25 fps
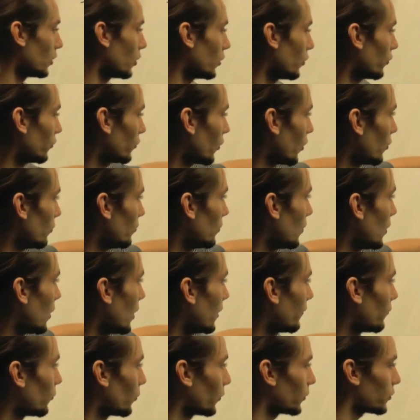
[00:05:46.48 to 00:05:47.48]
So
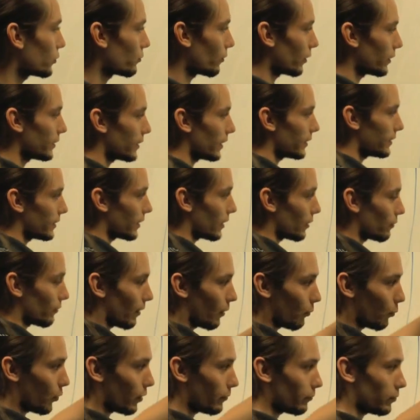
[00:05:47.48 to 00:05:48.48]
if you want to rotate it
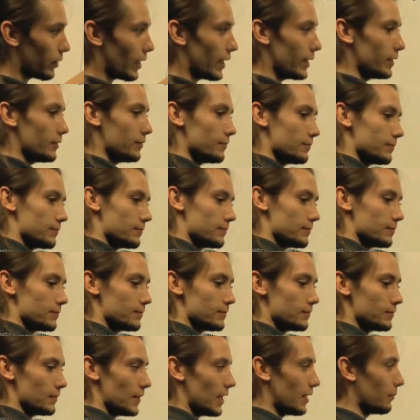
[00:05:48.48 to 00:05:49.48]
around one plane,
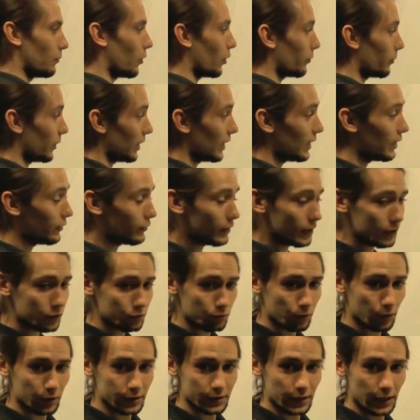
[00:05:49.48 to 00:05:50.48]
it might be easier
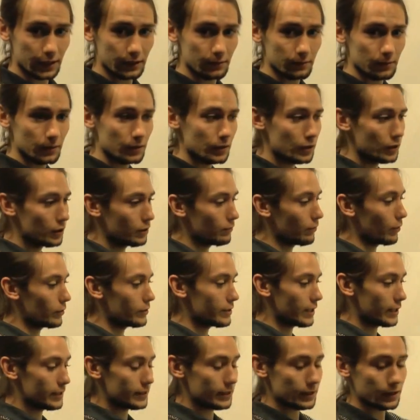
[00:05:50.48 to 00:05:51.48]
to rotate than
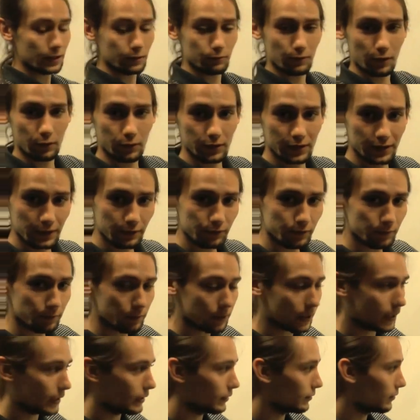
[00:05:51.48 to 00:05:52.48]
rotating it around a different
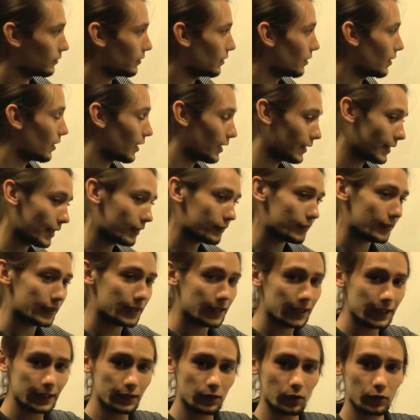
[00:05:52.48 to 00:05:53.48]
plane. And that's a
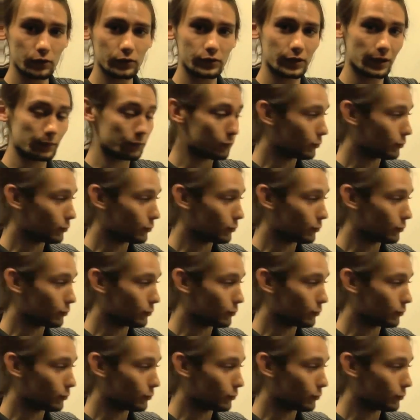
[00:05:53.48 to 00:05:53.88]
key concept.